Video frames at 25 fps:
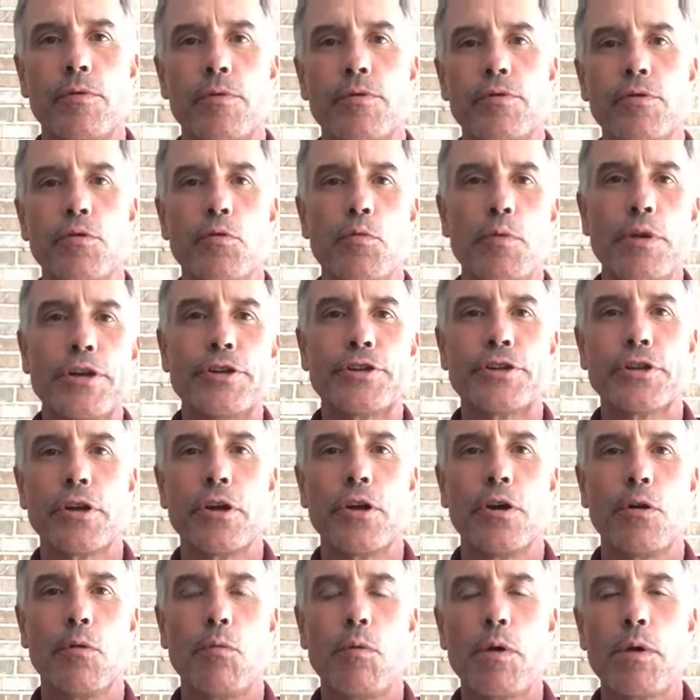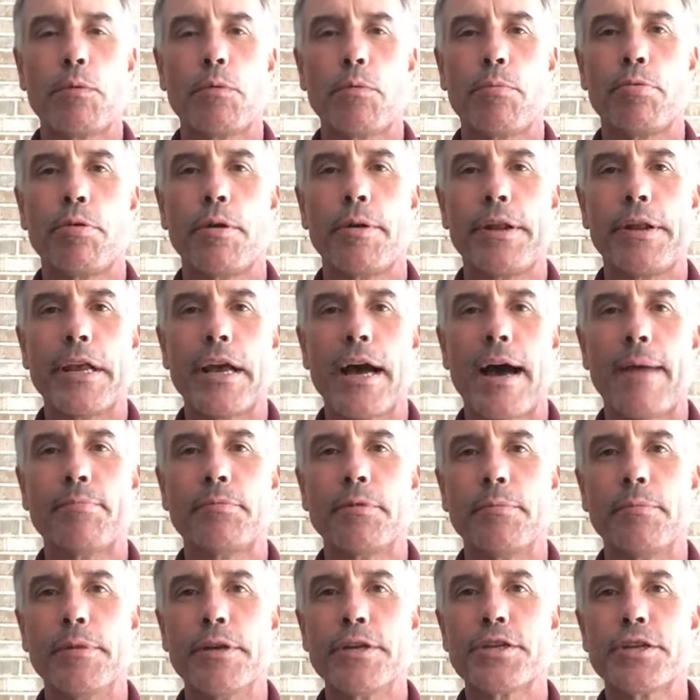2 weeks ago, we were pretty
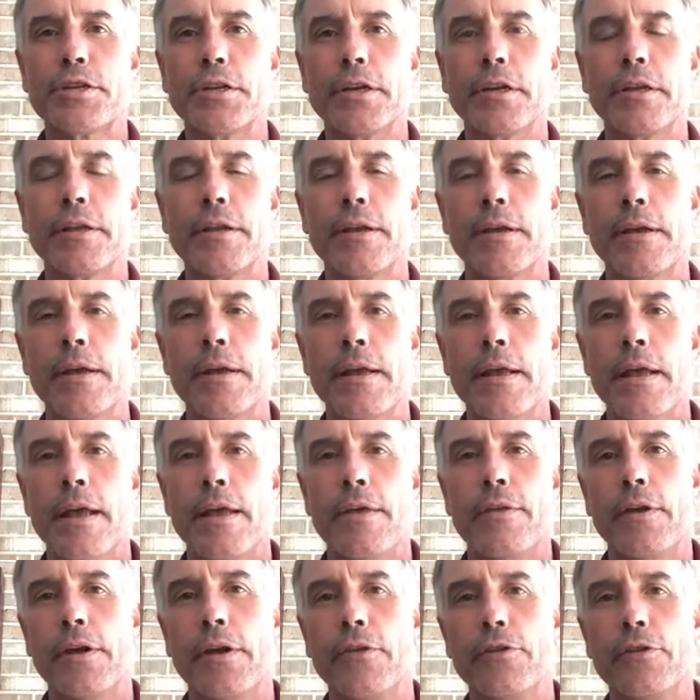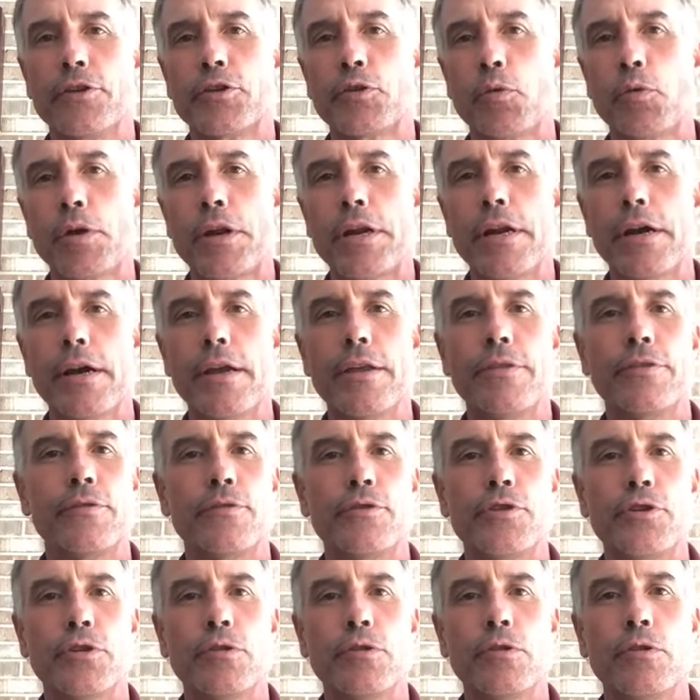optimistic that on the 29th of
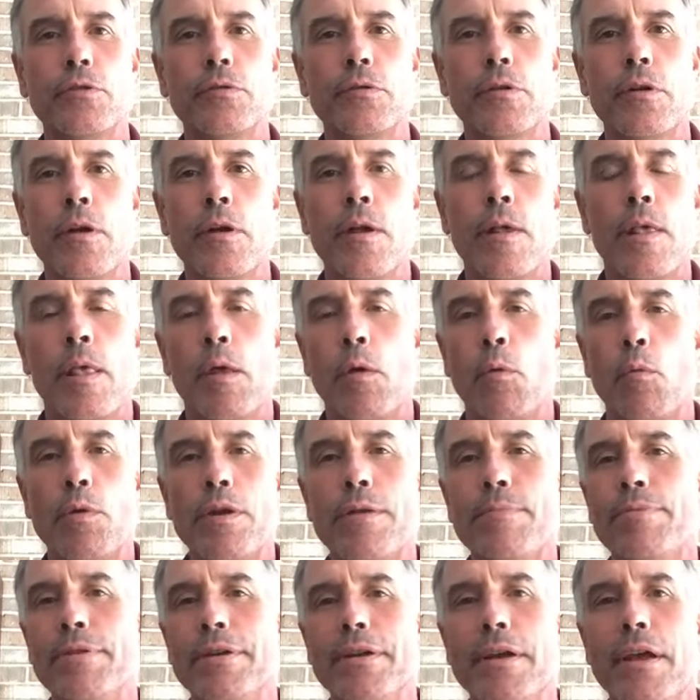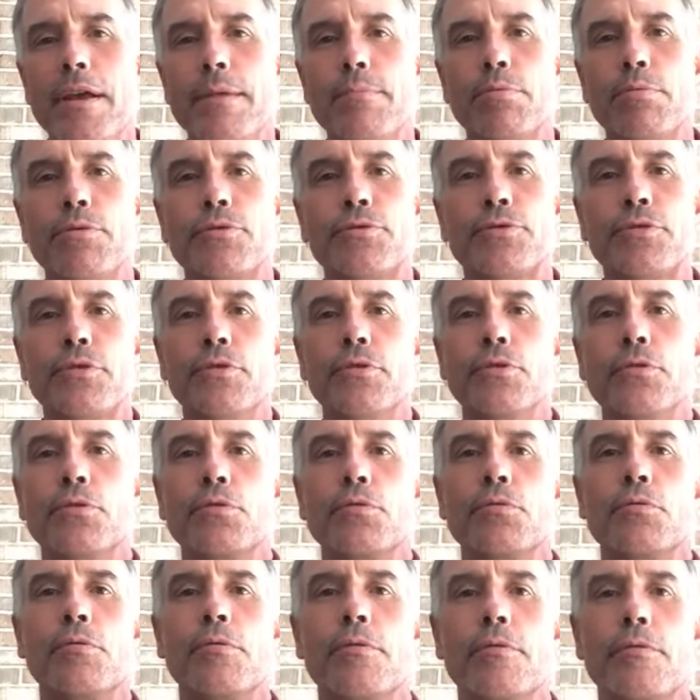June, we'd be able
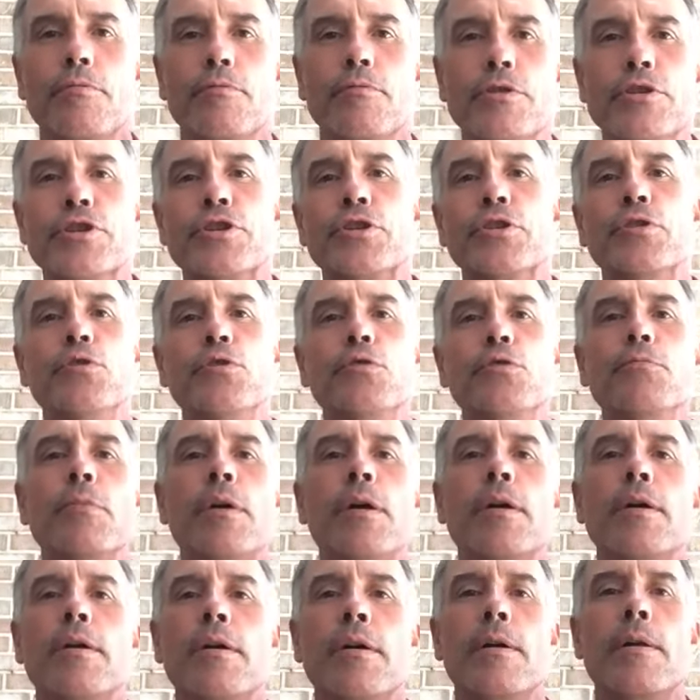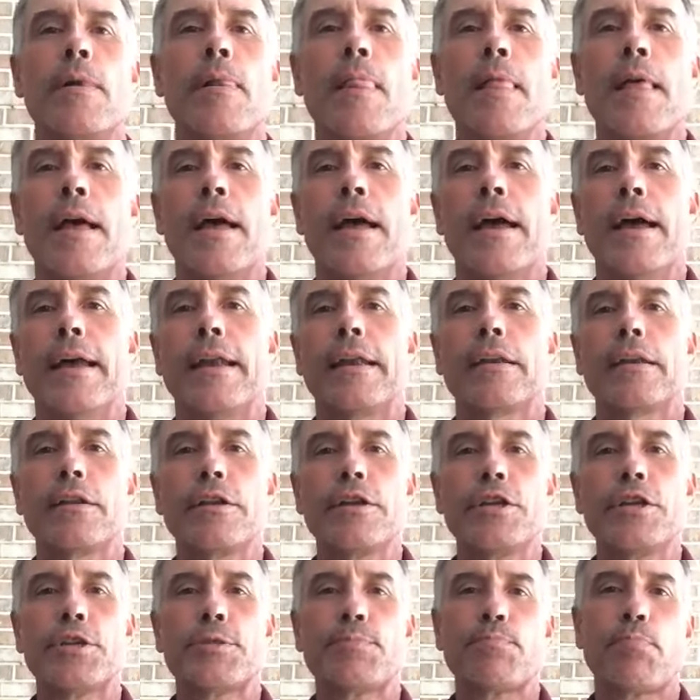to resume at
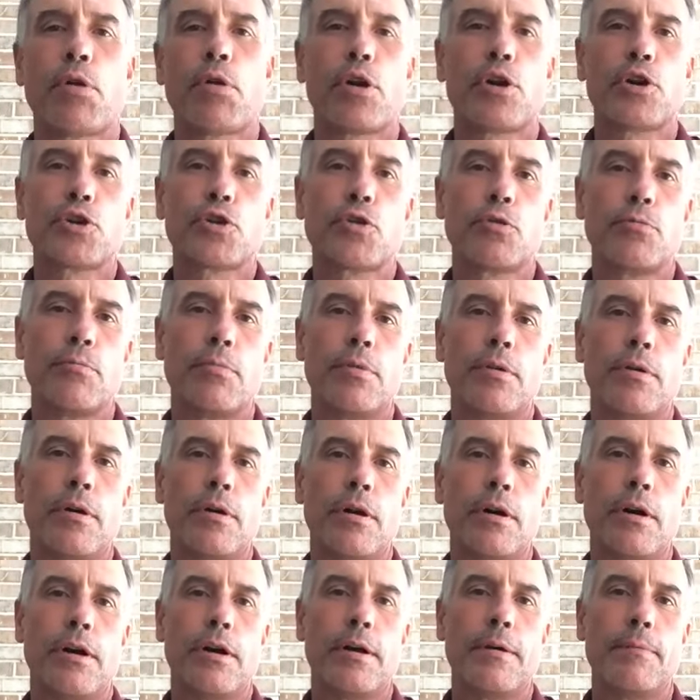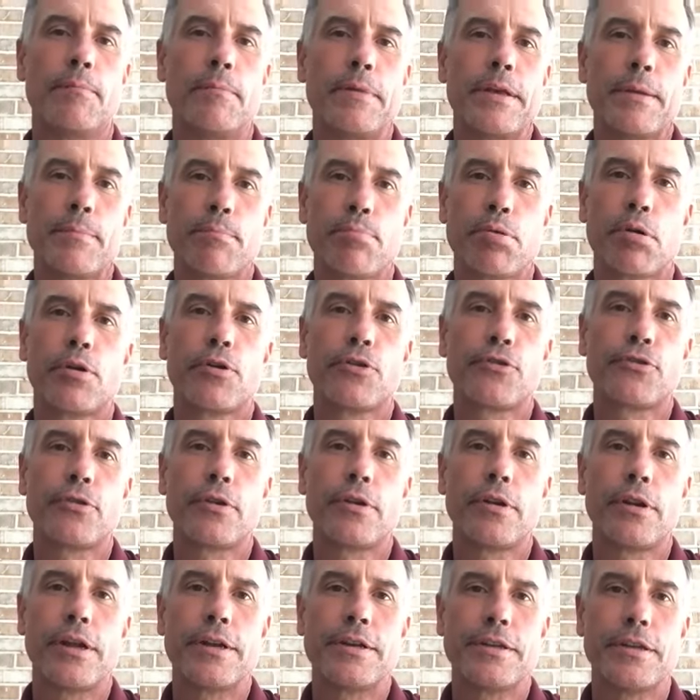least partial
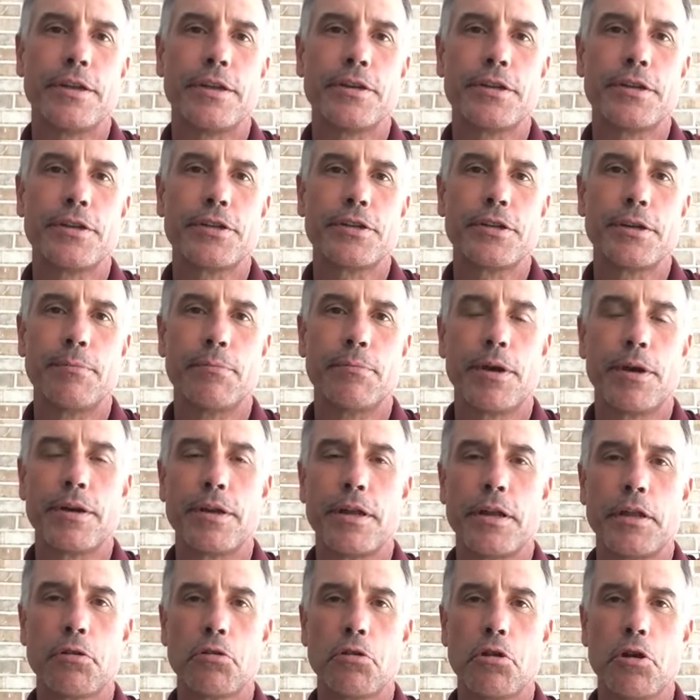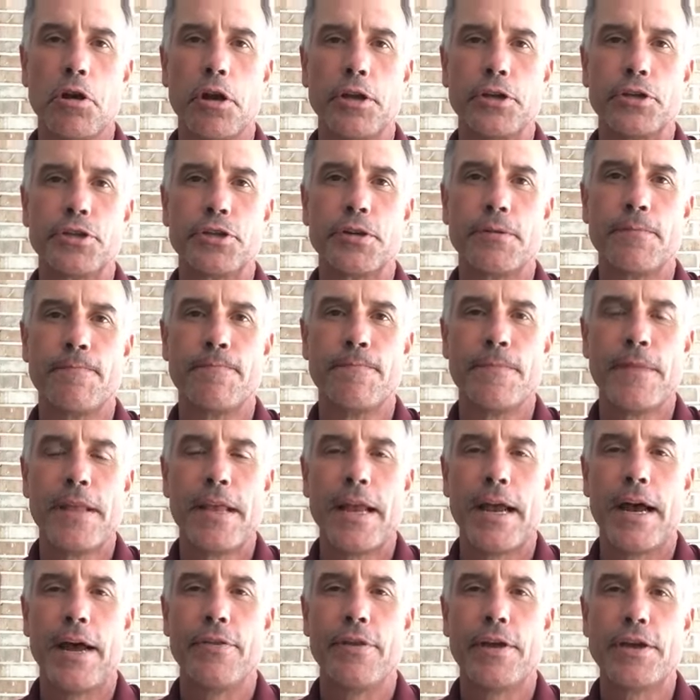in-person attendance at Monday lunch.
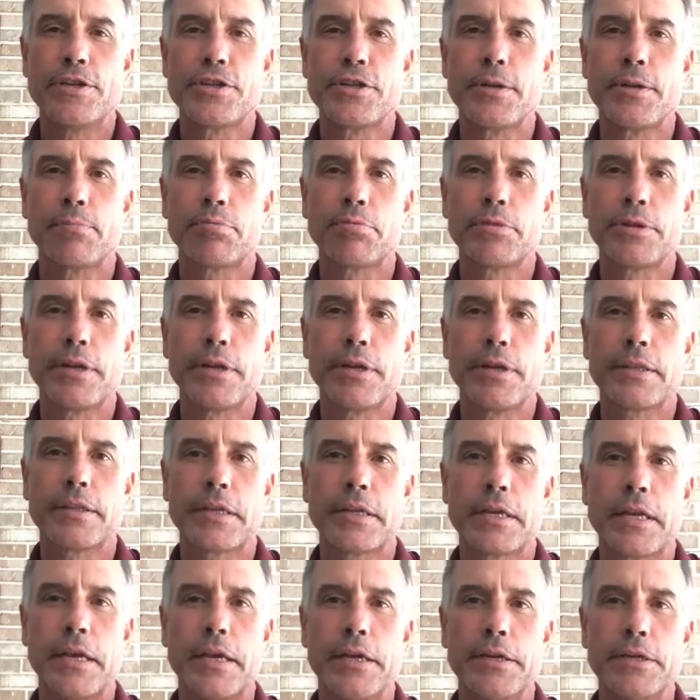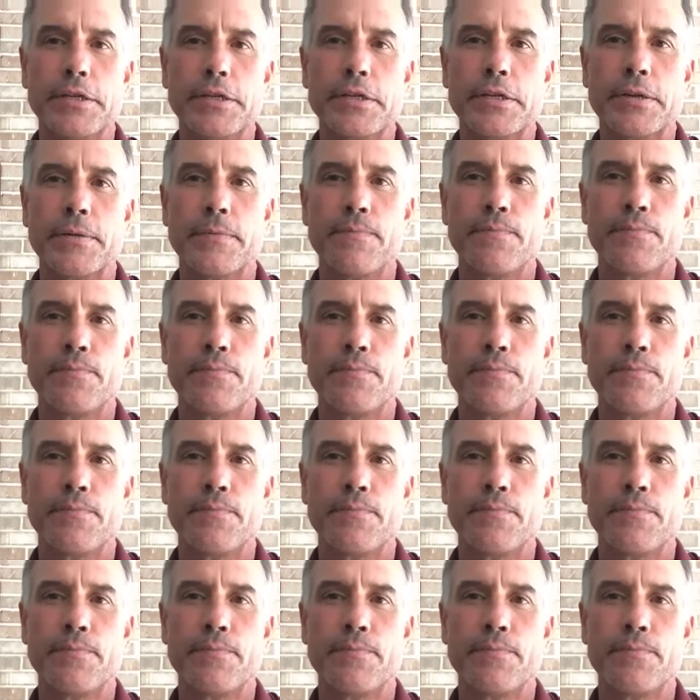And that's simply not the case.